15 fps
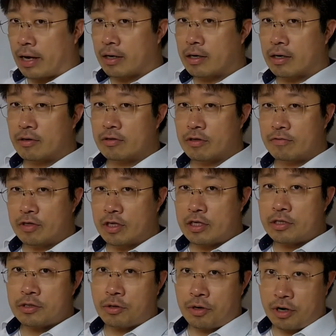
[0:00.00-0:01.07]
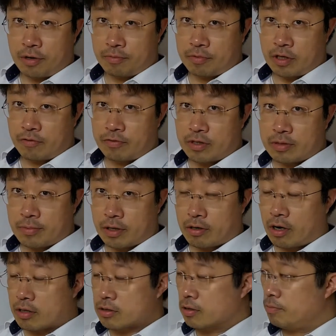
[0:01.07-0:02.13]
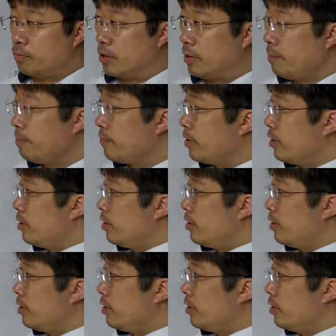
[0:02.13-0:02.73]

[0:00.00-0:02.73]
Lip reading: background of the history of this microscopy.